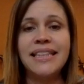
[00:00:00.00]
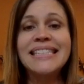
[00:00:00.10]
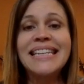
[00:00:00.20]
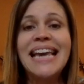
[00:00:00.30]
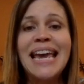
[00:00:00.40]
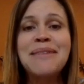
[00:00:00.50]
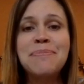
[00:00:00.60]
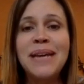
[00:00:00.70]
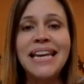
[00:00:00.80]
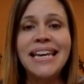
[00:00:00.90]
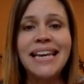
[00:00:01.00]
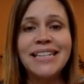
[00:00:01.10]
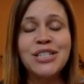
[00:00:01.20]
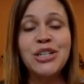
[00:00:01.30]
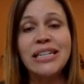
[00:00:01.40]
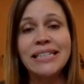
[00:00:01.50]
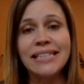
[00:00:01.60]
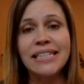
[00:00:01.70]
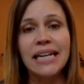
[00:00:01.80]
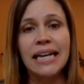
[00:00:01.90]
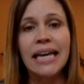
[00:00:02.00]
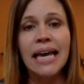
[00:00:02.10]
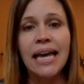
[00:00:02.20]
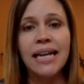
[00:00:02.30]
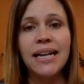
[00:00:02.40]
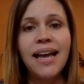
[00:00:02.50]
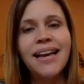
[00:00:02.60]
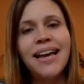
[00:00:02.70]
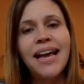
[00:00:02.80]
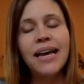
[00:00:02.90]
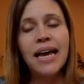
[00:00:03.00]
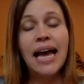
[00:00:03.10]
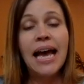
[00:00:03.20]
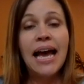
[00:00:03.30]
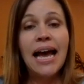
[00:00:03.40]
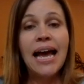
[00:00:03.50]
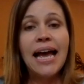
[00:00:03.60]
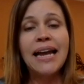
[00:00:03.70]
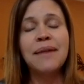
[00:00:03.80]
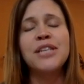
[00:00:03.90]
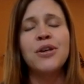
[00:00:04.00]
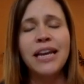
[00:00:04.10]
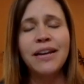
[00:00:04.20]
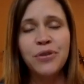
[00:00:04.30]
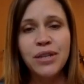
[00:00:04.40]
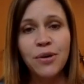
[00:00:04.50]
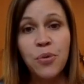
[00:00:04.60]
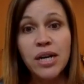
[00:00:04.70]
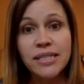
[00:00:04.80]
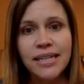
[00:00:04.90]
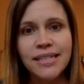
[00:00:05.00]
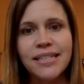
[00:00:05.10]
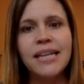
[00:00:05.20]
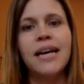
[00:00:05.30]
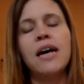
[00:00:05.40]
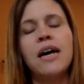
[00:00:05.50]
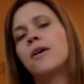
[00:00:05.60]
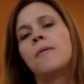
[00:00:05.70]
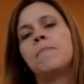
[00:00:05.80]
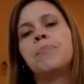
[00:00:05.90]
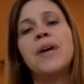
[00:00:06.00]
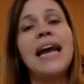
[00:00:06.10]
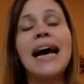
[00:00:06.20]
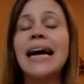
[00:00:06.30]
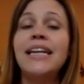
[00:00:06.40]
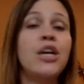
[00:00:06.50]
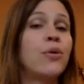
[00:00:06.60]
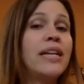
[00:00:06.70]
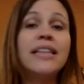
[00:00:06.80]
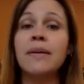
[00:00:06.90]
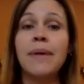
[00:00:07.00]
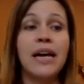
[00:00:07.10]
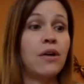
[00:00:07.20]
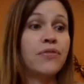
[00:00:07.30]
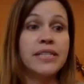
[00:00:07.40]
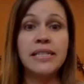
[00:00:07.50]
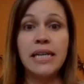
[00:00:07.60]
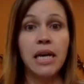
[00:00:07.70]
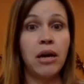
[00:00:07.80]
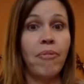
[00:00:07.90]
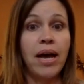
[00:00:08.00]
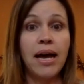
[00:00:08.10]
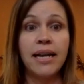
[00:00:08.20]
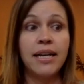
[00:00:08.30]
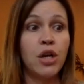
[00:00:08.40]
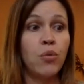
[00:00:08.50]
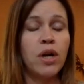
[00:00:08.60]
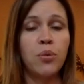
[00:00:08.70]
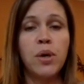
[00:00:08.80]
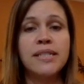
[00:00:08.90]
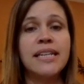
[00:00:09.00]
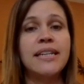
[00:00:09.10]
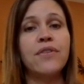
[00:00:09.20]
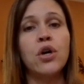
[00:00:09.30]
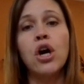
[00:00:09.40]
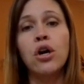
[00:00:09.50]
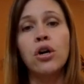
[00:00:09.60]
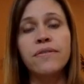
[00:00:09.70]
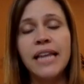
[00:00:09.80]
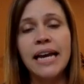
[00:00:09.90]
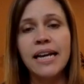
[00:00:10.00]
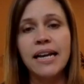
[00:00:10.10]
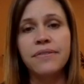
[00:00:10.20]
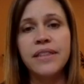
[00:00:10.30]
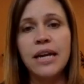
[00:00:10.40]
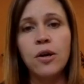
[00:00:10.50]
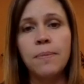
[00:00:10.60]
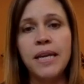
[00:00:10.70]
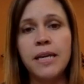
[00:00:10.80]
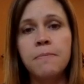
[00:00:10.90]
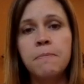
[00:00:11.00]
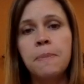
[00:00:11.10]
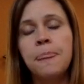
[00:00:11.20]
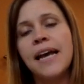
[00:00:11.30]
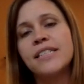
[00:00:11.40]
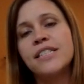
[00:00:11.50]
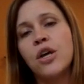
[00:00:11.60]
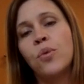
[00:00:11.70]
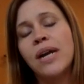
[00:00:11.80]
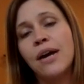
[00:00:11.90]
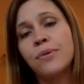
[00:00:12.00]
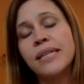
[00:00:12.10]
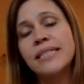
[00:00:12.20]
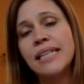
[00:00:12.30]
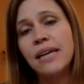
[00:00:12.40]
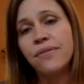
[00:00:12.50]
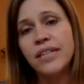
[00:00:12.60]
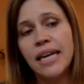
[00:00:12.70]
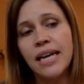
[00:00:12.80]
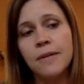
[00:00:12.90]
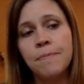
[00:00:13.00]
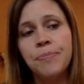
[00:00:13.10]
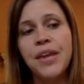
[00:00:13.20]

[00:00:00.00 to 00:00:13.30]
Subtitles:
this can't be as good as it's going to get. And I'm so thankful that it wasn't. But I didn't know anything about Alpha Stem. I didn't know what it was. I'd never heard of that kind of therapy. And so when I received it,